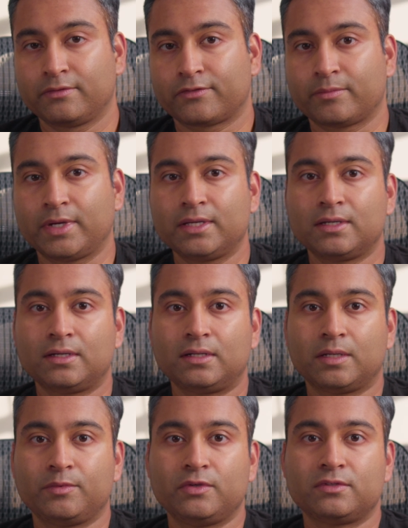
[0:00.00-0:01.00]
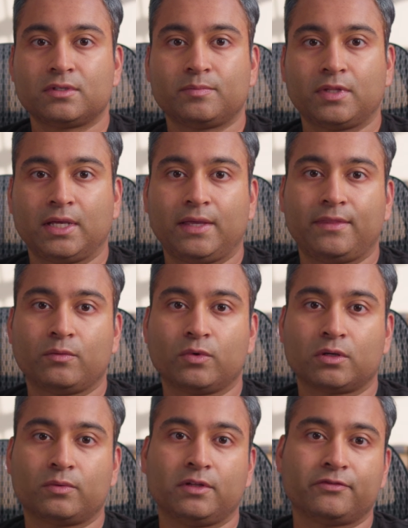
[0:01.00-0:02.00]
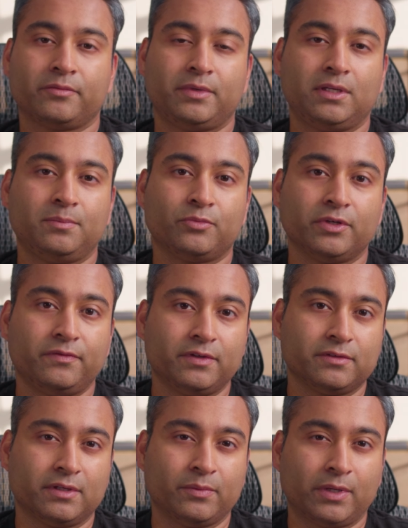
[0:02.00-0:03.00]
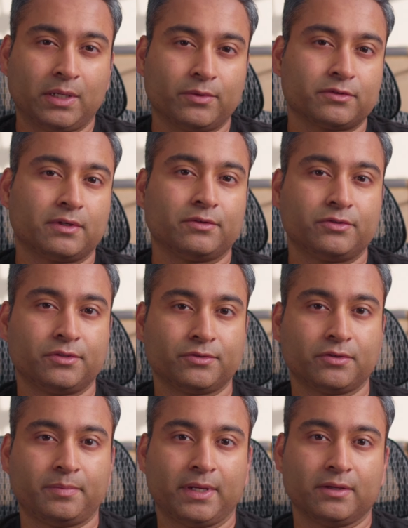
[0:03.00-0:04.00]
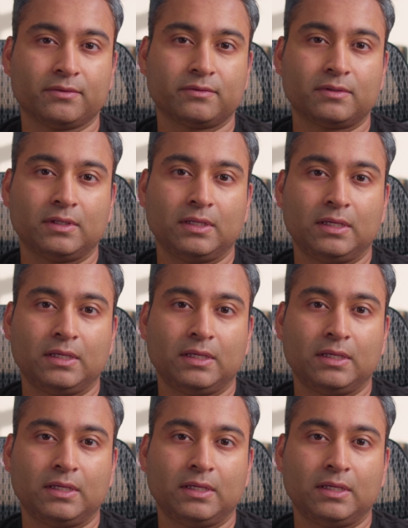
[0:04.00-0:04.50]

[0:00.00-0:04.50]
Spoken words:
For my cut, I'm using a plan that worked well for me previously when I was around 200 pounds.